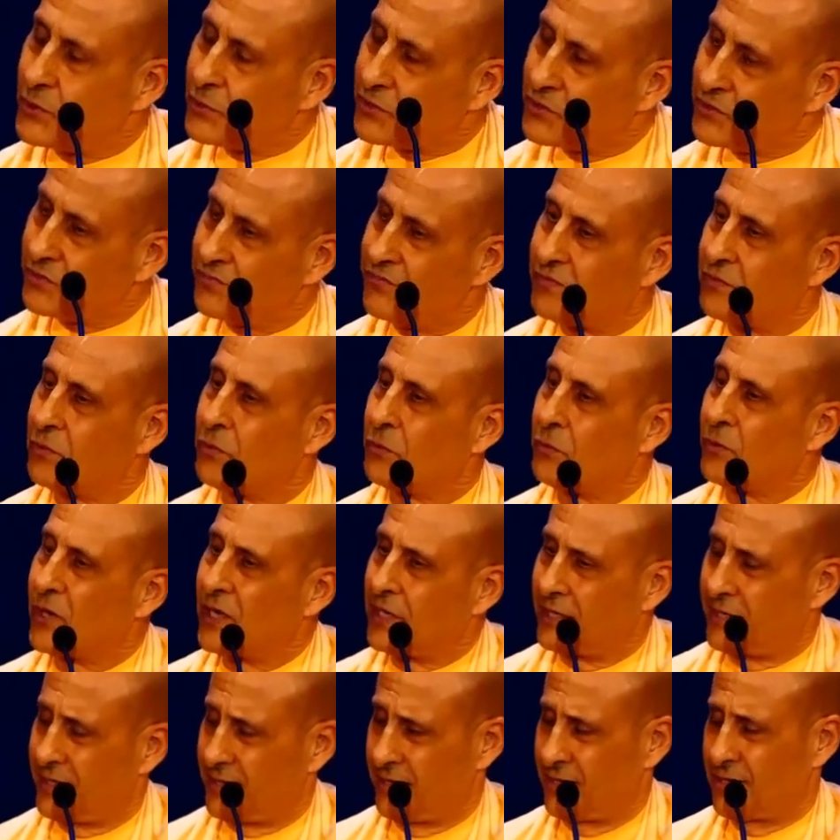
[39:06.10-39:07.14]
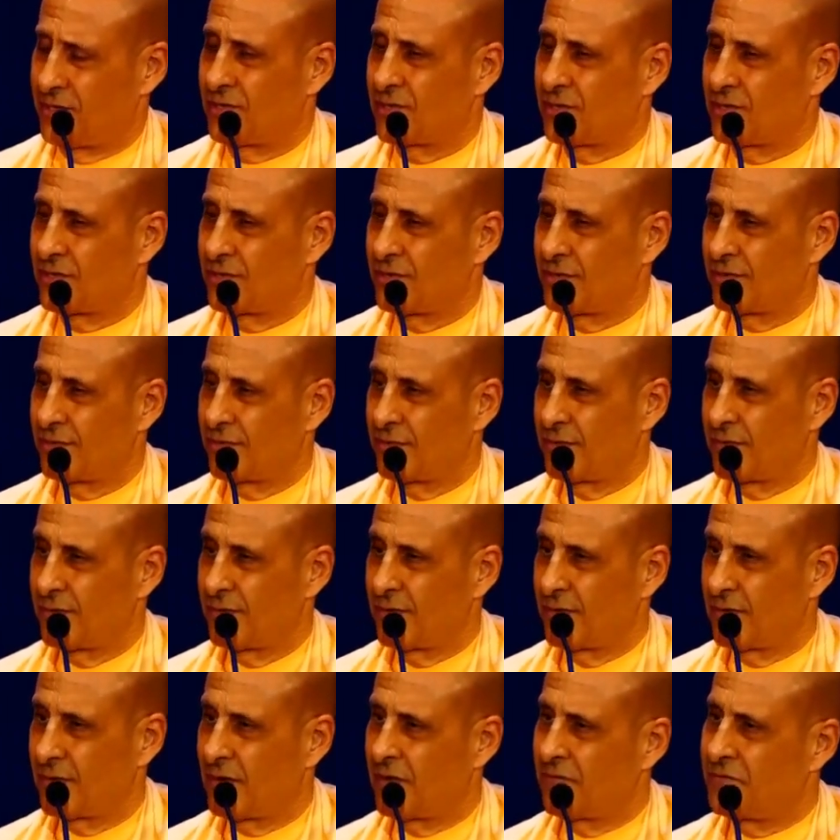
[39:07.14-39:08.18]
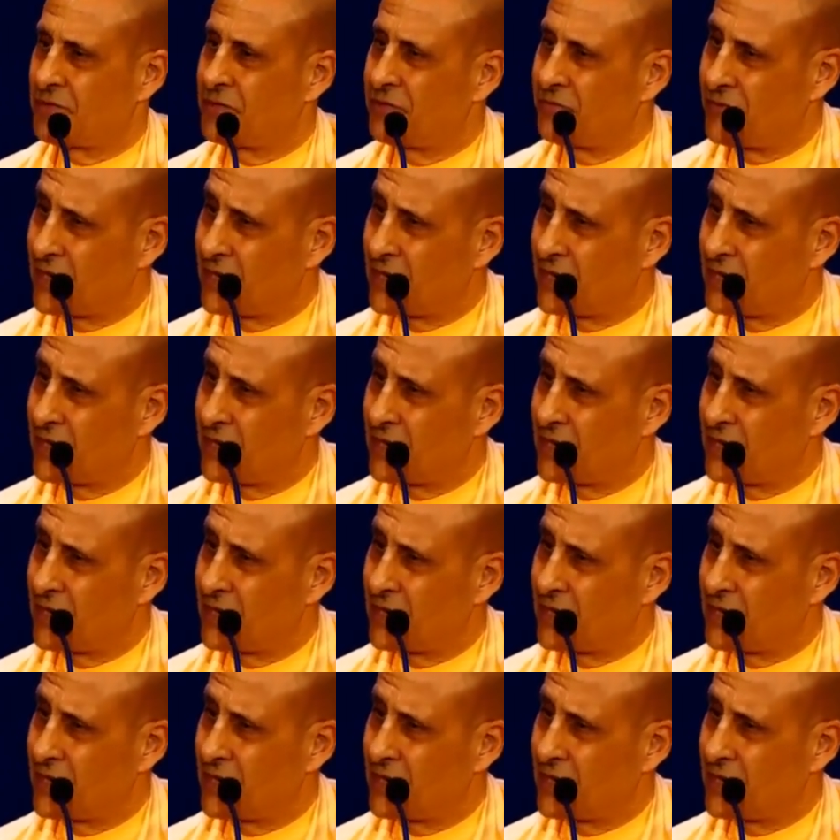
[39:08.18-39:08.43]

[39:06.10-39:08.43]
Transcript: beautiful ways of